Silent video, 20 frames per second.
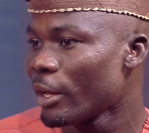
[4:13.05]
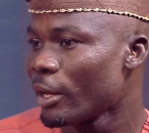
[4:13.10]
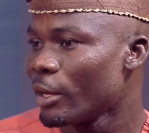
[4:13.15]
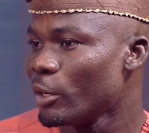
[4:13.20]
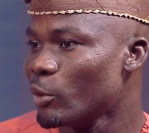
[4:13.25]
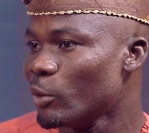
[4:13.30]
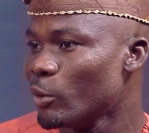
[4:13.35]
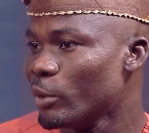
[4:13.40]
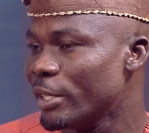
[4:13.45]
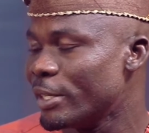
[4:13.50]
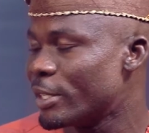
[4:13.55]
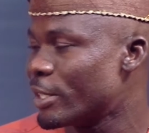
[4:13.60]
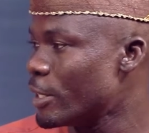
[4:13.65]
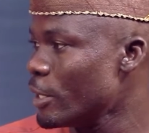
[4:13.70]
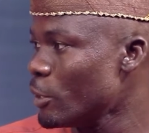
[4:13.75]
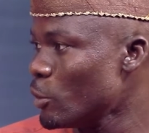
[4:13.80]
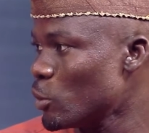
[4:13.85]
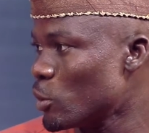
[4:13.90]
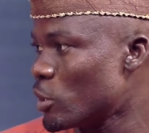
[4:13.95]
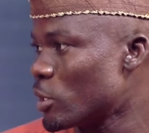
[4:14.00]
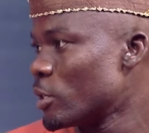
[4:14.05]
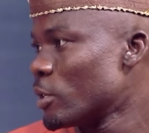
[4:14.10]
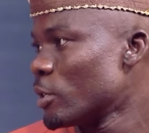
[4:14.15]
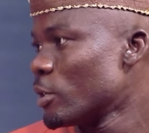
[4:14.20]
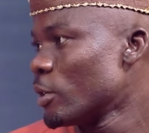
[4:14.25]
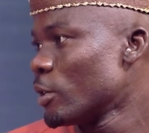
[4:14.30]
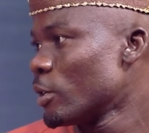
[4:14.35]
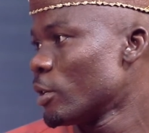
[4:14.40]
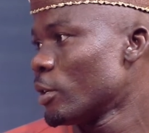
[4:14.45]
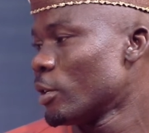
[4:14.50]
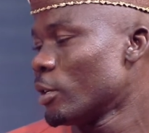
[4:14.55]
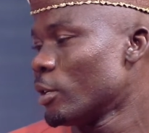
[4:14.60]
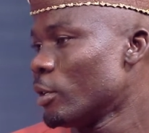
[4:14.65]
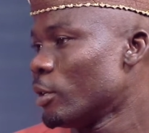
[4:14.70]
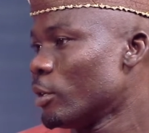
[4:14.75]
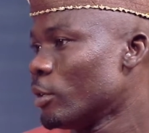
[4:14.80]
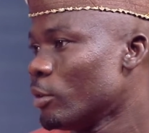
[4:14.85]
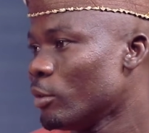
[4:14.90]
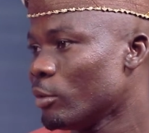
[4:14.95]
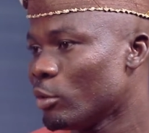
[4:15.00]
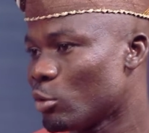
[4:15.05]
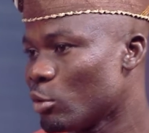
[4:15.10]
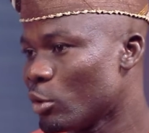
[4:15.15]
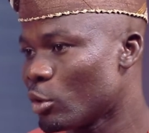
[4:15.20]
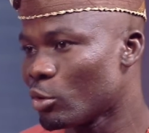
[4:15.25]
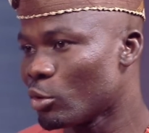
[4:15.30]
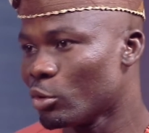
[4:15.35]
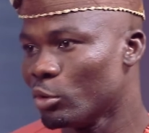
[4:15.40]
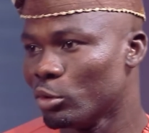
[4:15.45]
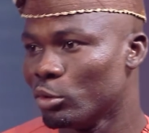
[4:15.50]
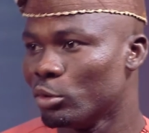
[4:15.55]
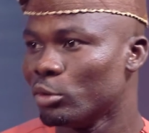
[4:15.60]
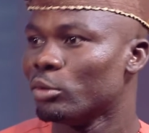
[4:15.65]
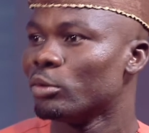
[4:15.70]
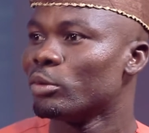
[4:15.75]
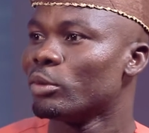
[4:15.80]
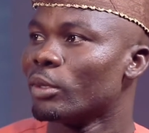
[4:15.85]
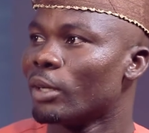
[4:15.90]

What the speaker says: the sales to Ikorodu.